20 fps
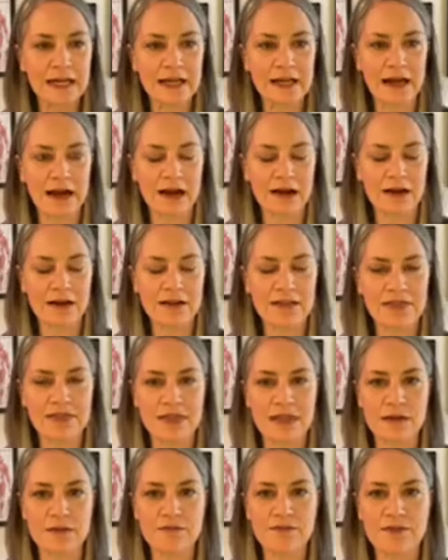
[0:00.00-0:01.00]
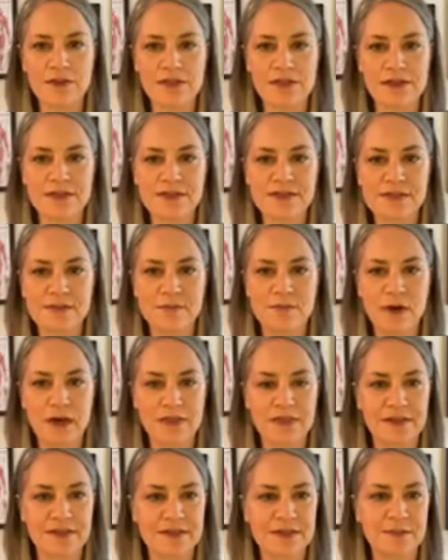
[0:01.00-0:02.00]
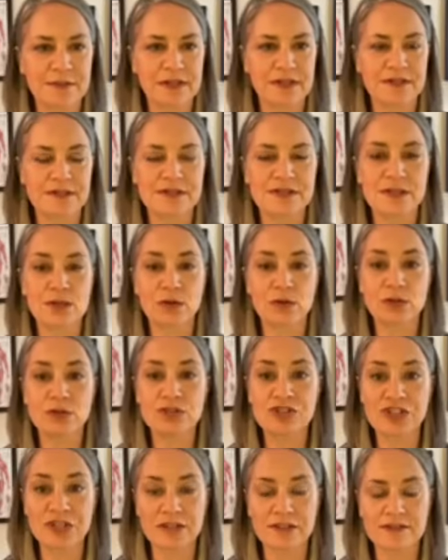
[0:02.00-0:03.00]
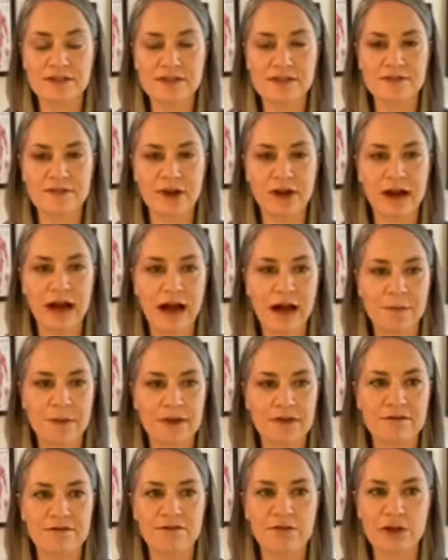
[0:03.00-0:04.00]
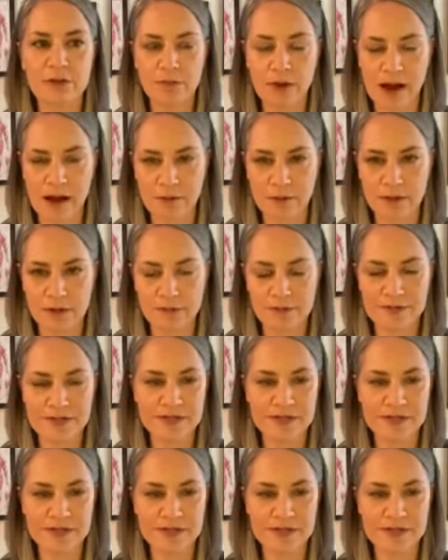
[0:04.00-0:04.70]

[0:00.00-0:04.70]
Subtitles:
Our theme for this month has been solutions for common foot problems.